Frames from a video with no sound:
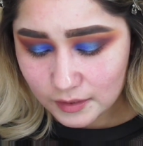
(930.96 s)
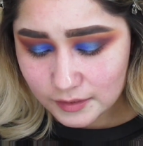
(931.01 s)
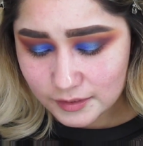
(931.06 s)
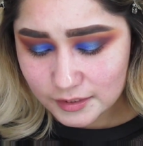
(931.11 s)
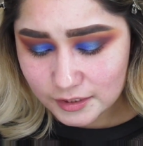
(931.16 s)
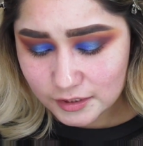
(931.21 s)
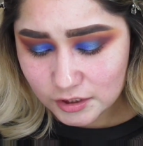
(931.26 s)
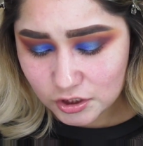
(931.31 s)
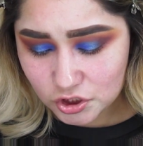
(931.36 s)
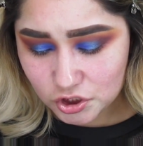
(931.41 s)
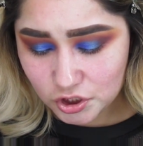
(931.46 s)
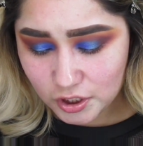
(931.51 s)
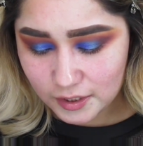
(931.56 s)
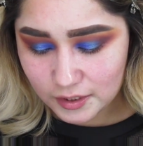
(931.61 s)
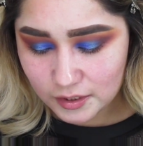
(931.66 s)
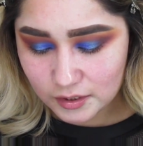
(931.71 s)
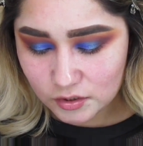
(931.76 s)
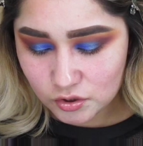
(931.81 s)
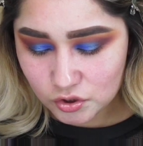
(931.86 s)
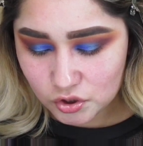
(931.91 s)
does
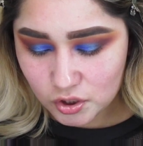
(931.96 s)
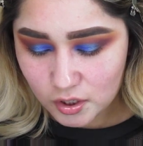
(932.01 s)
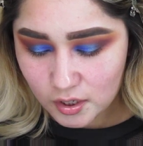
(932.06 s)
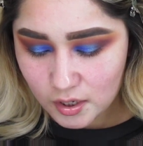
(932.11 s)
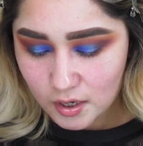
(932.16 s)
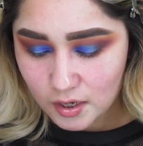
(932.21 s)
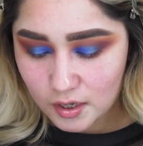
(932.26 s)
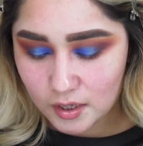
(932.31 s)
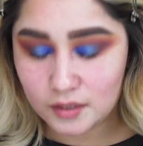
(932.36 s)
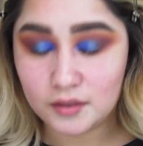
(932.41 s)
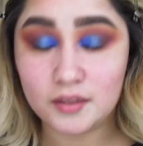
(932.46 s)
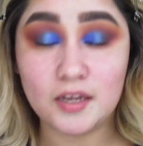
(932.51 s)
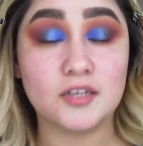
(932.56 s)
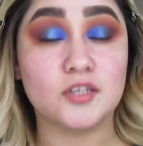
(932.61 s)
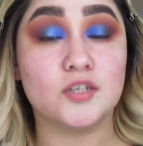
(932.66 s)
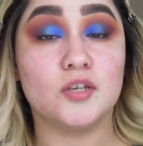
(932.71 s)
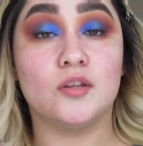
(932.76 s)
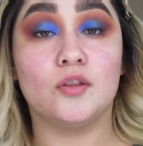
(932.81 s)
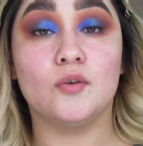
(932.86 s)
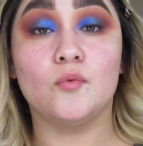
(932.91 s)
change, and
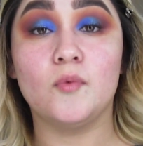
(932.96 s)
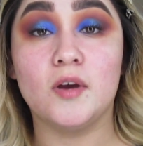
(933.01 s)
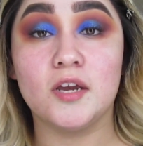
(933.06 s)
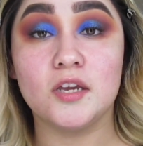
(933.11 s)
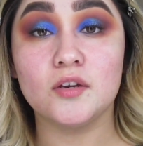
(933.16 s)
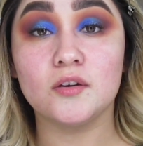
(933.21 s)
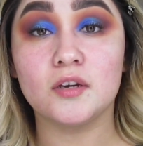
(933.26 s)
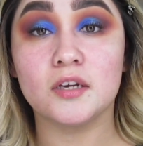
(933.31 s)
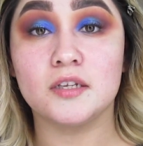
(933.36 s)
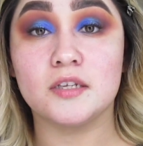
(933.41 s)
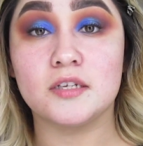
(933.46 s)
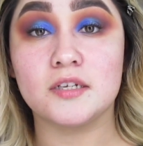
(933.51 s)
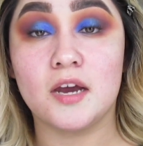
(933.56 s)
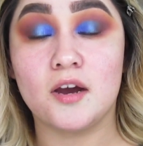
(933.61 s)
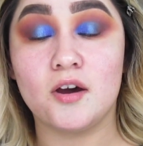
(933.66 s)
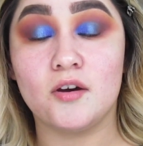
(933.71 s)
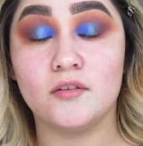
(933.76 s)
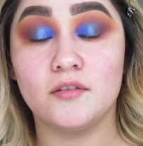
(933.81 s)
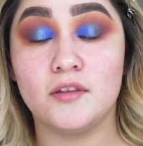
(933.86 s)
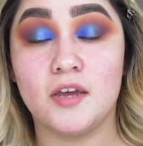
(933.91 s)
that's the way you can
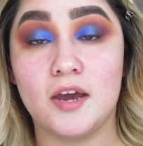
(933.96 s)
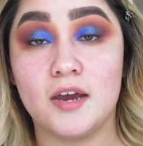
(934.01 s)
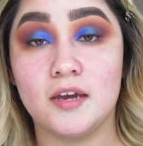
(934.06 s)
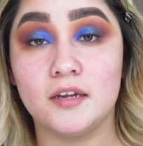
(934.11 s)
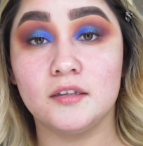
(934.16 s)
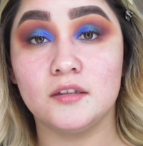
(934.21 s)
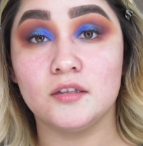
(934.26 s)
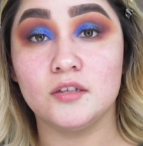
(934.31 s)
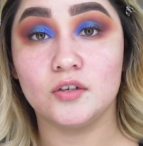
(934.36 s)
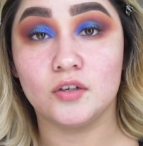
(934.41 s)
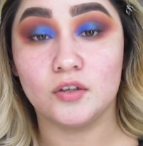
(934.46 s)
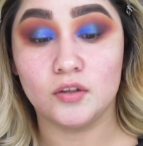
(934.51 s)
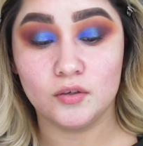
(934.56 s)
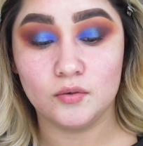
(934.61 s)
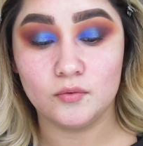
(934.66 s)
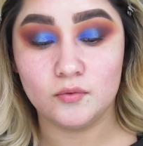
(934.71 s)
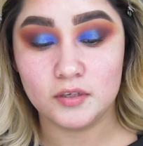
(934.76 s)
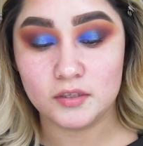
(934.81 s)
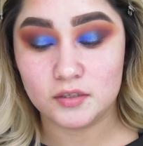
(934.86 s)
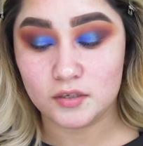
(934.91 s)
tell that the
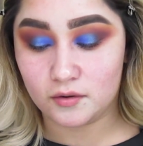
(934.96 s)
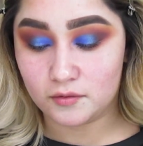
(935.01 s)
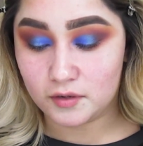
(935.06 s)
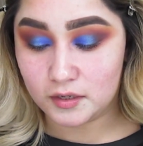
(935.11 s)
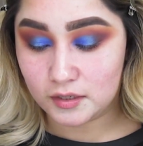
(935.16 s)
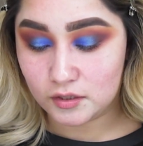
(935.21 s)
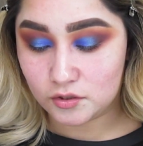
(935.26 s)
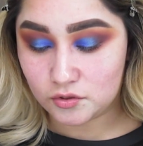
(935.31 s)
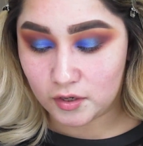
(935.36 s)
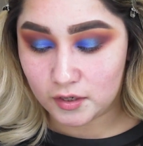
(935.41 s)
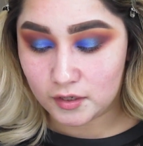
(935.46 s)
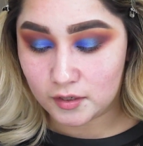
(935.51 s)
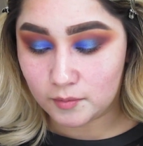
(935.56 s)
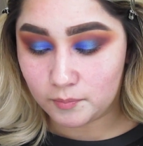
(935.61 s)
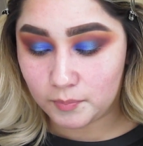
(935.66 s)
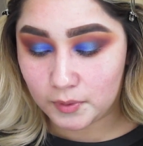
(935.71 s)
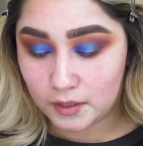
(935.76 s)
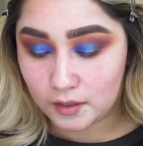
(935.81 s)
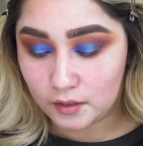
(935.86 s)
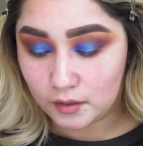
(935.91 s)
glue, it's already dried
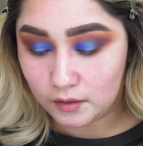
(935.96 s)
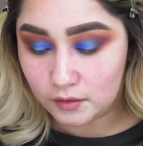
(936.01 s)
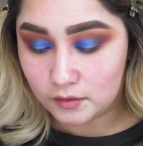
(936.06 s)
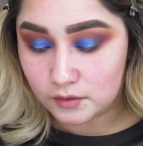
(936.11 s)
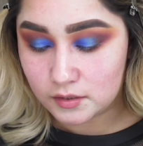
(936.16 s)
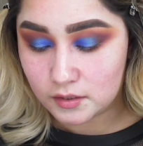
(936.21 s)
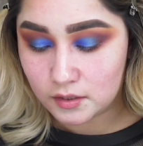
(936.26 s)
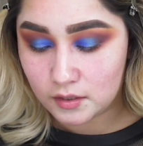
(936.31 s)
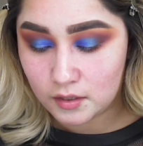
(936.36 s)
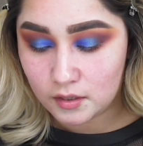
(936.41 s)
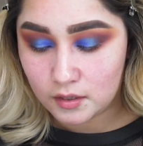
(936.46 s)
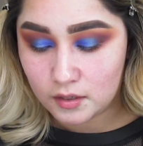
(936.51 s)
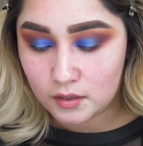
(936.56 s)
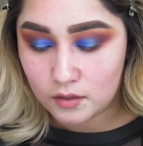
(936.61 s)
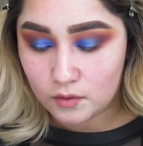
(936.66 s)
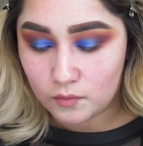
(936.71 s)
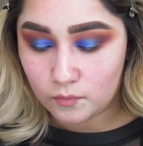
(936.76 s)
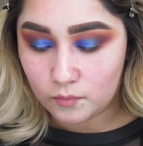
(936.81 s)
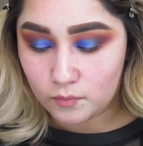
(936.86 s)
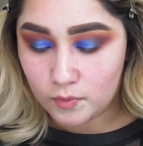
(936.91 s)
up and
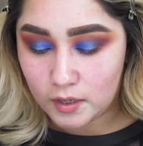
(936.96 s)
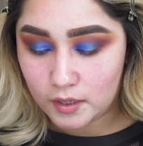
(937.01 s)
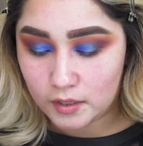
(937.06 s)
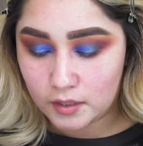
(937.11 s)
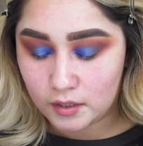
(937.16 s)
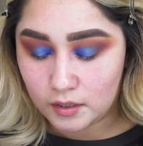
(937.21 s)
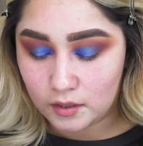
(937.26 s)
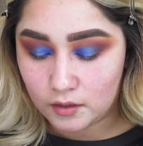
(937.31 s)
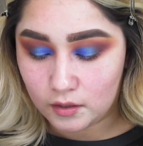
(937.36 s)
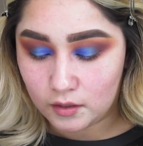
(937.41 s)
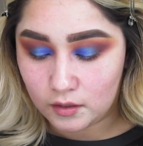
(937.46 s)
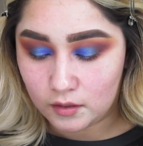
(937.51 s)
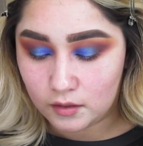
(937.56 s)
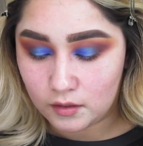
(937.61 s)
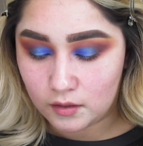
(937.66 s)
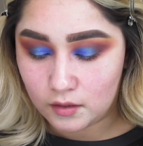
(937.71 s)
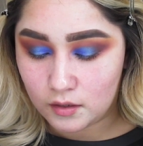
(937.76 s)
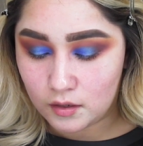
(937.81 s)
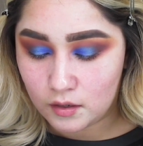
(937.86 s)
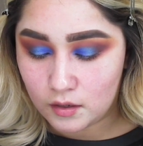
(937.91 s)
ready
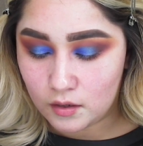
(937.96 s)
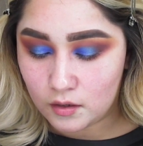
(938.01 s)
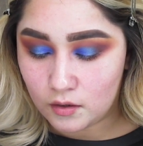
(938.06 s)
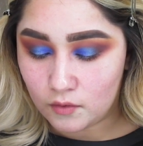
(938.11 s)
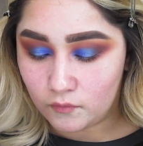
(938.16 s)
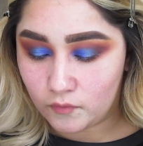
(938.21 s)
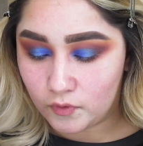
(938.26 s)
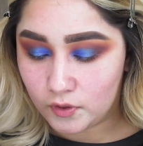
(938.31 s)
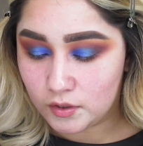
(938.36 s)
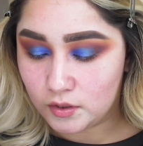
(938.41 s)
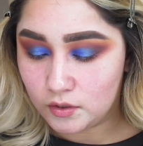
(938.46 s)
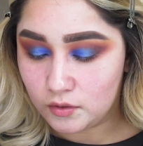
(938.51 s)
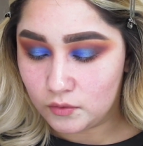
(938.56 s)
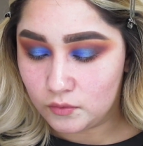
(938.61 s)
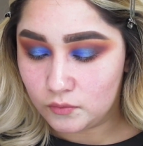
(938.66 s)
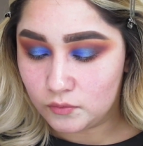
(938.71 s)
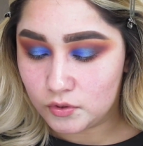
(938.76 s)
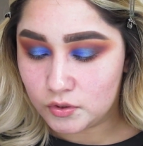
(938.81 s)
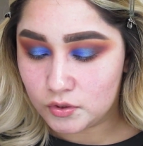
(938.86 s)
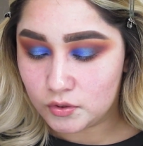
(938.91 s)
for
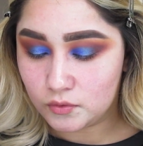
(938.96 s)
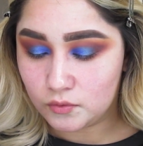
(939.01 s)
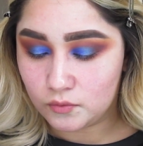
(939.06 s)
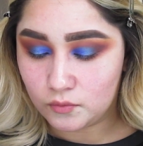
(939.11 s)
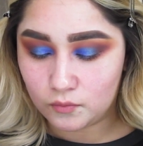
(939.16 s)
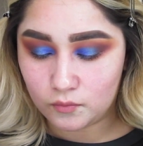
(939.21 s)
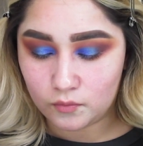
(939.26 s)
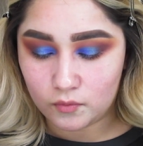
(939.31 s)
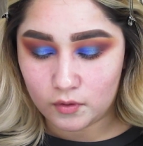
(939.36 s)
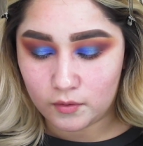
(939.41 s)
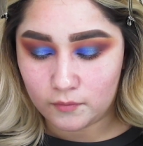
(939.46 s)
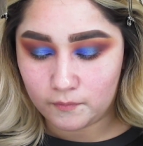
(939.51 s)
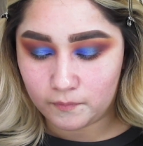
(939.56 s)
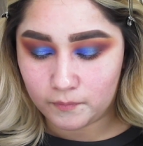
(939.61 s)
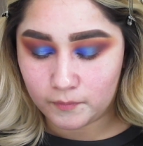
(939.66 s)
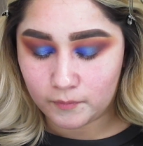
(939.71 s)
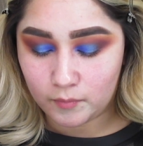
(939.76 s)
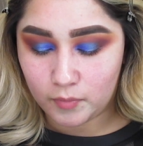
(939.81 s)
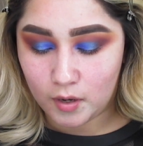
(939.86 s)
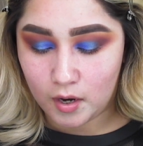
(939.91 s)
you to
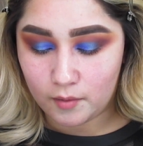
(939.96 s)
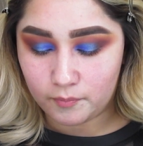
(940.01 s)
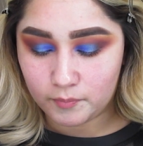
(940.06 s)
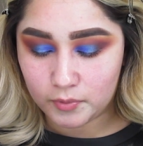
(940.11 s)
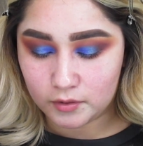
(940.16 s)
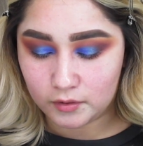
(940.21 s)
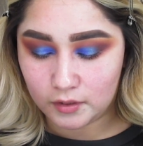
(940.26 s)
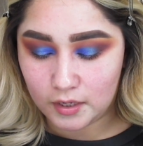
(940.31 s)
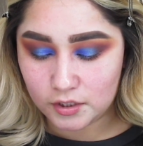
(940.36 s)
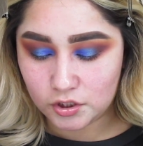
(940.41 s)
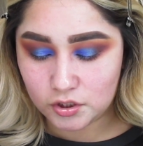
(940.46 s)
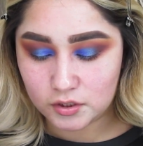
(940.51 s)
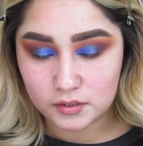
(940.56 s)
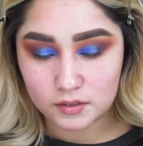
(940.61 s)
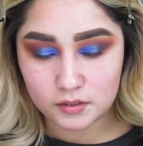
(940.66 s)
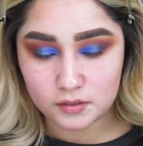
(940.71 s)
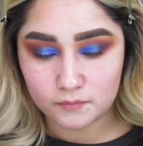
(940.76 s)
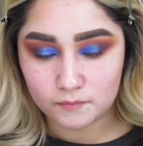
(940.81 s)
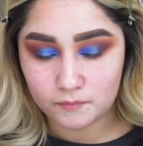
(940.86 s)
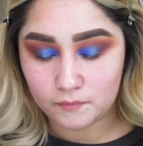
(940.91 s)
pop your
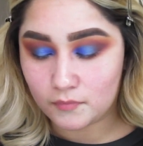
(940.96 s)
lashes.